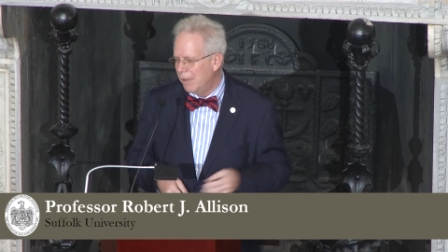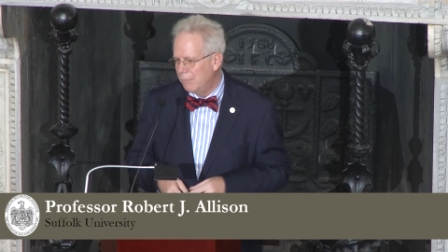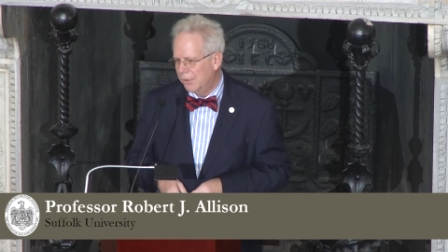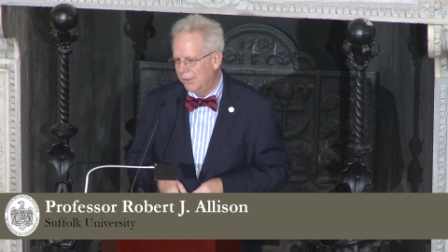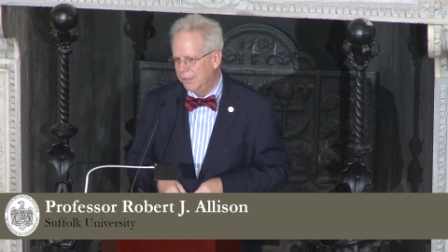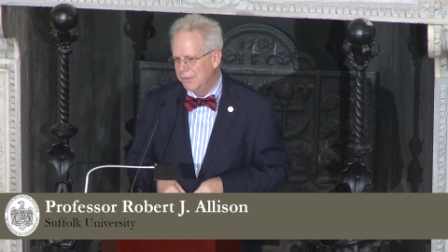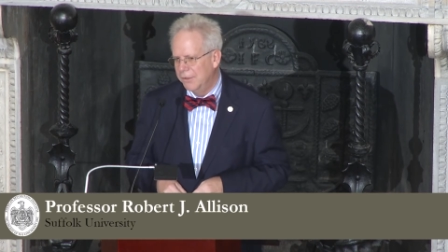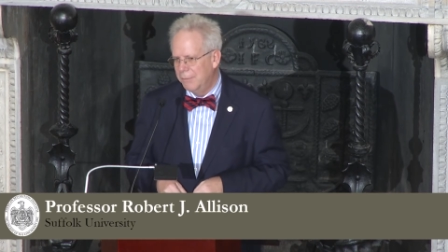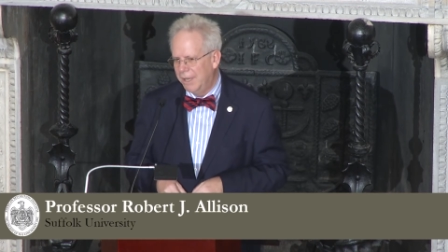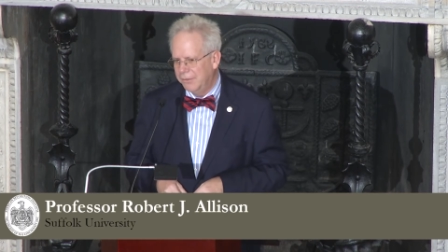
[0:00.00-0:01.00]
member into
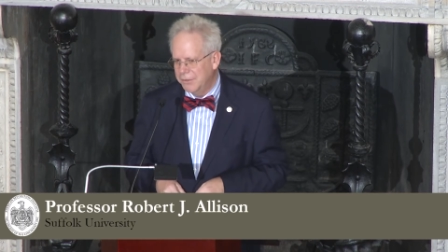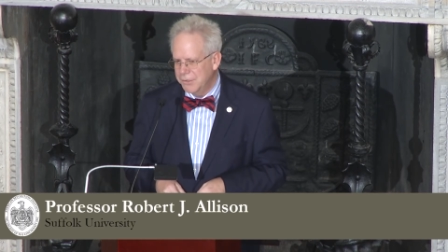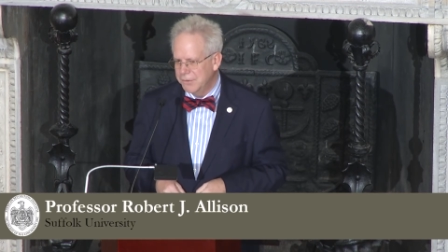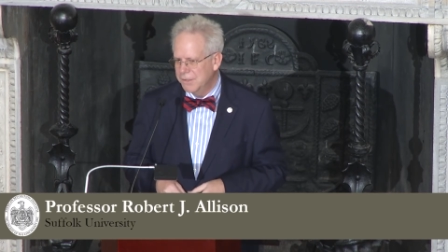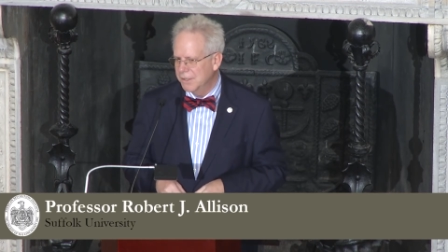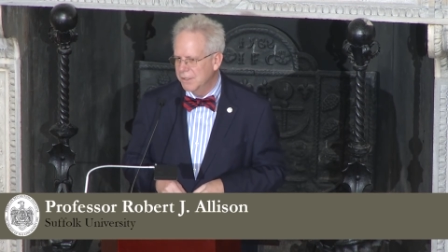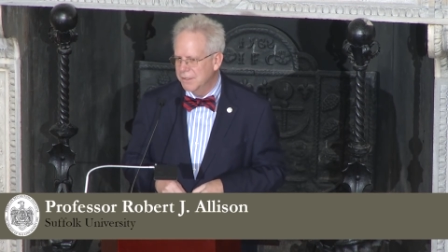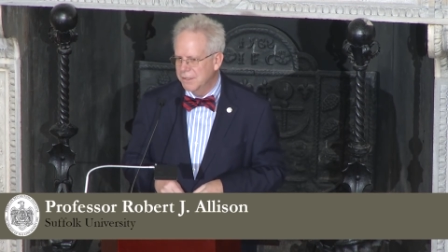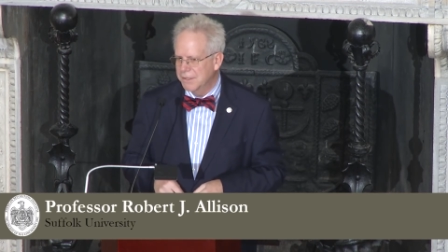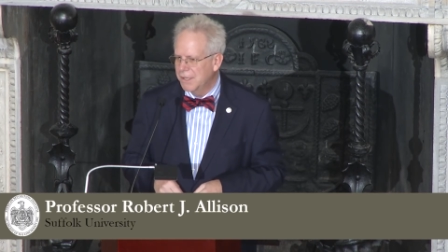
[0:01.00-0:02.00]
the
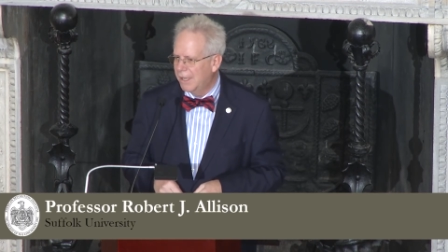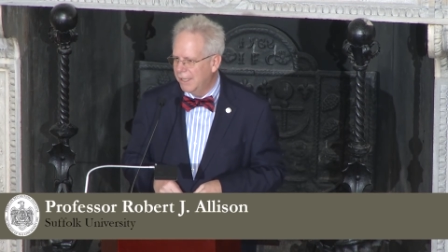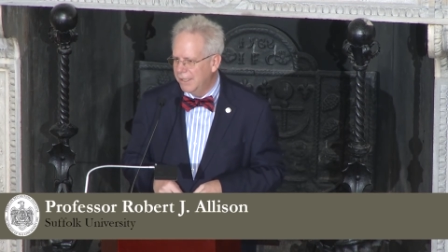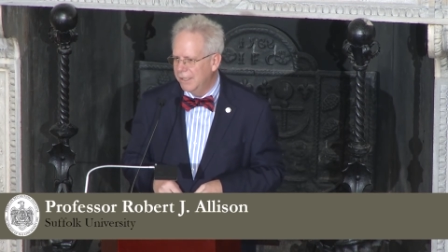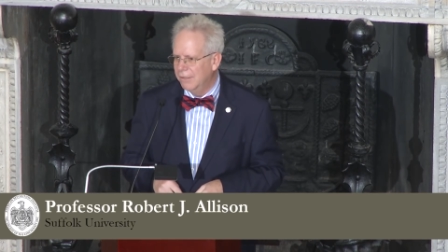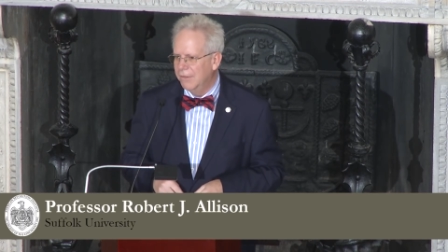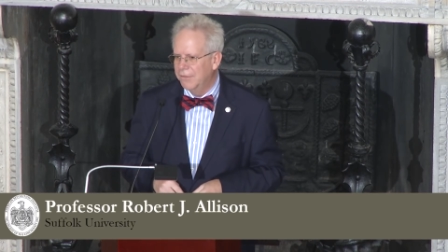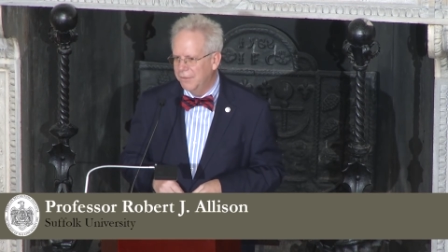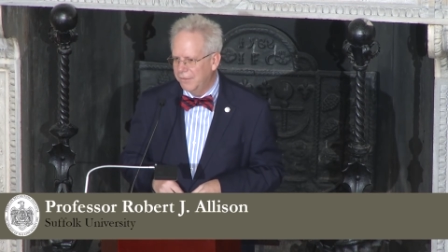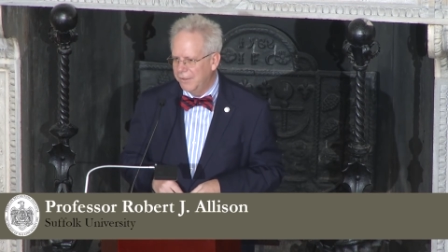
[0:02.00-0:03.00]
Massachusetts Society of the
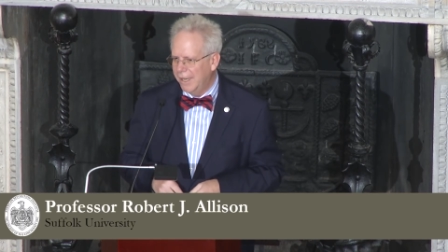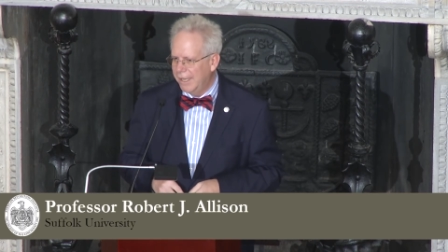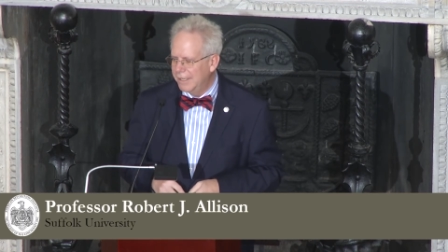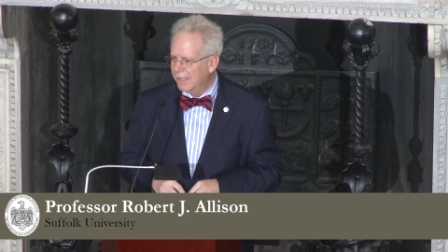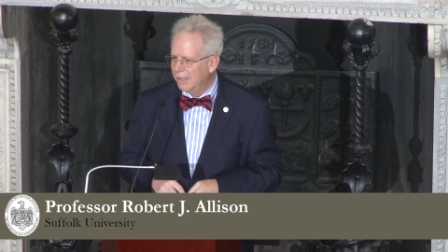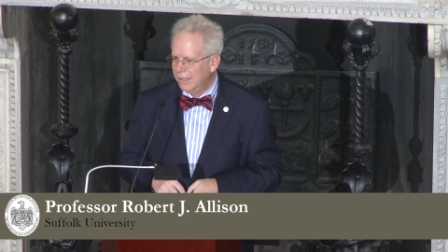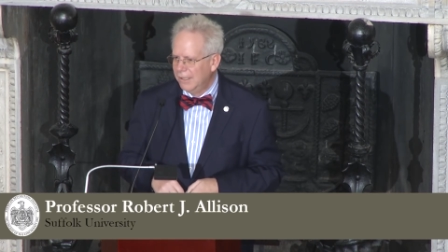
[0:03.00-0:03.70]
Cincinnati.